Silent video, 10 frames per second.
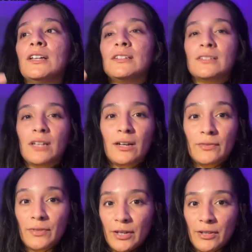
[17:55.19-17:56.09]

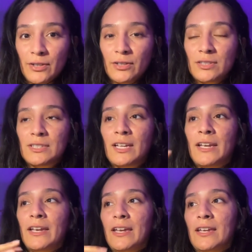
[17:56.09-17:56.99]
love others
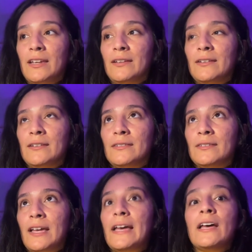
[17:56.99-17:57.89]
and
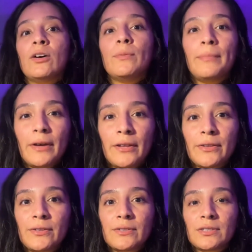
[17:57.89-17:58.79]
help
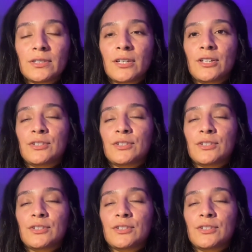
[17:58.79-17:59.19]
others.